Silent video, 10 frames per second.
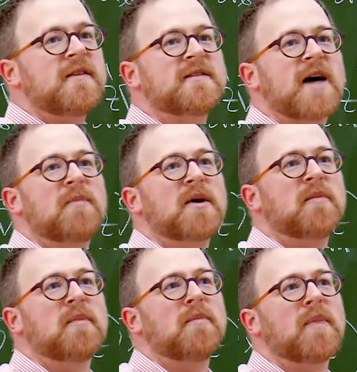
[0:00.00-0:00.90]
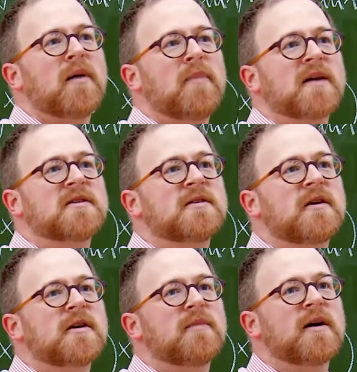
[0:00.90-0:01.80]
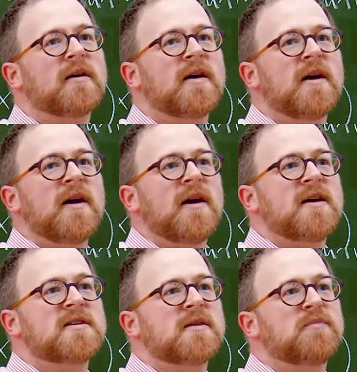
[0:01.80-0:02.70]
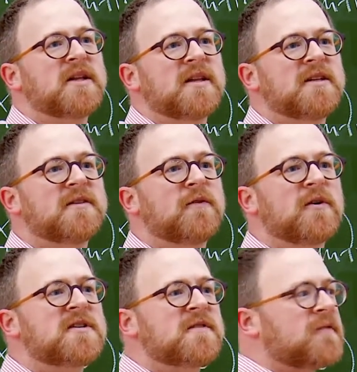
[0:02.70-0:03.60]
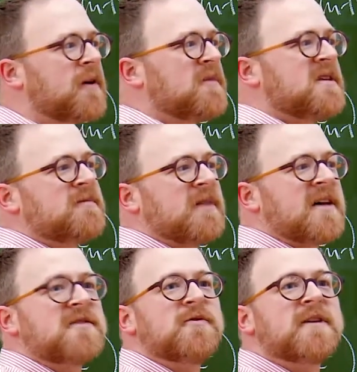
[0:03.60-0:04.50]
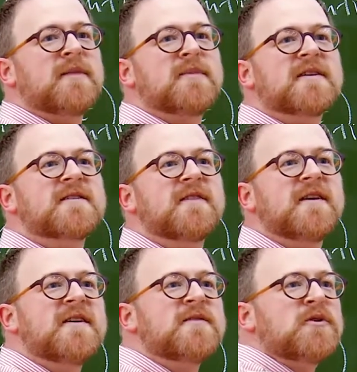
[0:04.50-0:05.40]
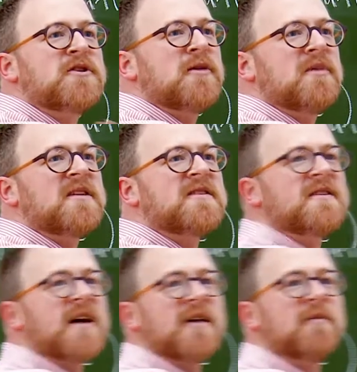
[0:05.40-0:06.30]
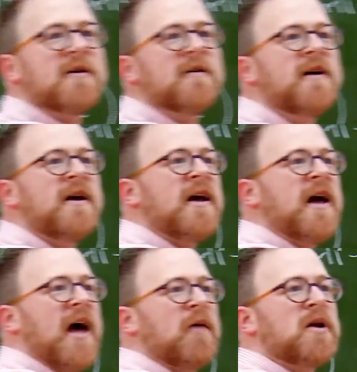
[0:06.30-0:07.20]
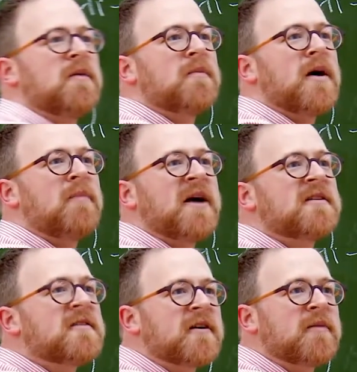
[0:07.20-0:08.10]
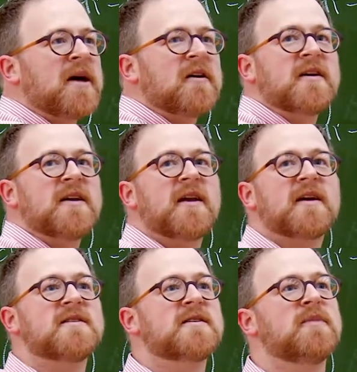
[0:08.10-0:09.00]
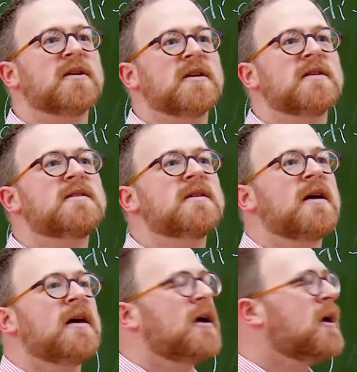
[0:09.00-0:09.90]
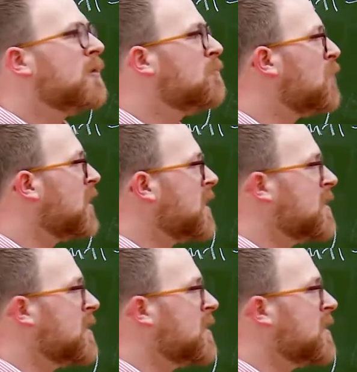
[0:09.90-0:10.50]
the topic I'm about to talk about is completely divorced from these last two topics, right? These were turbulence and dynamo, and what I'm about to talk about are kinetic instabilities. But